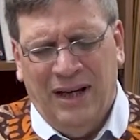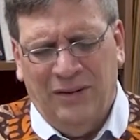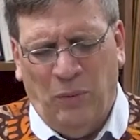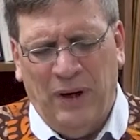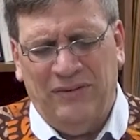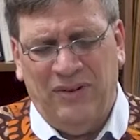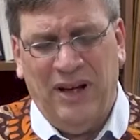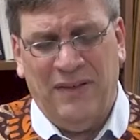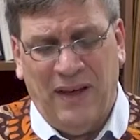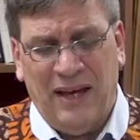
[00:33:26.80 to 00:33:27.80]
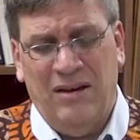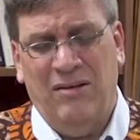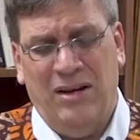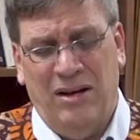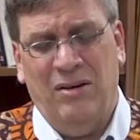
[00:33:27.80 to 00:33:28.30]
as a way of saying thank
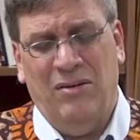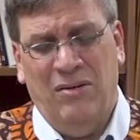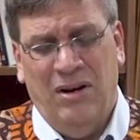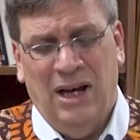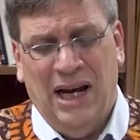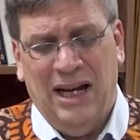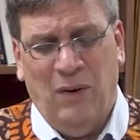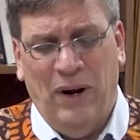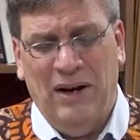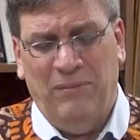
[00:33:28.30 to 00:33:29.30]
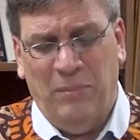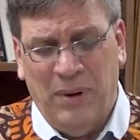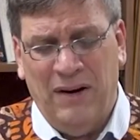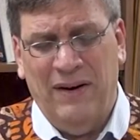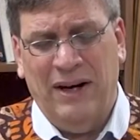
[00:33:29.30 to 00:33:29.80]
you to you and a way of
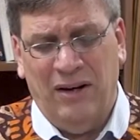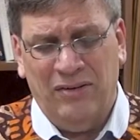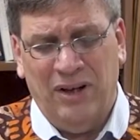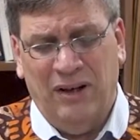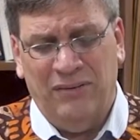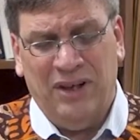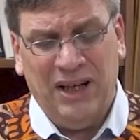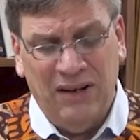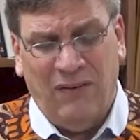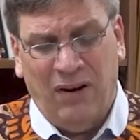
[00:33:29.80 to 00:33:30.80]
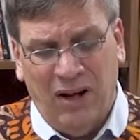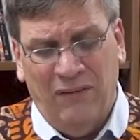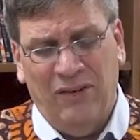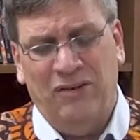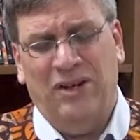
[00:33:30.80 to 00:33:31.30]
preparing ourselves to give our
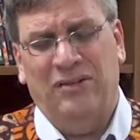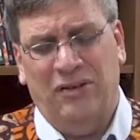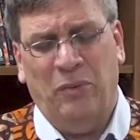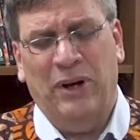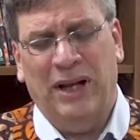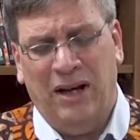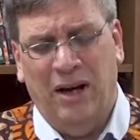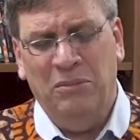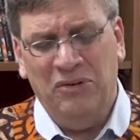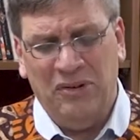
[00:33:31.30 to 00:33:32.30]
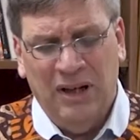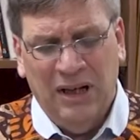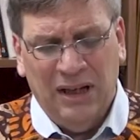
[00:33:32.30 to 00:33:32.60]
love to Jesus when he comes.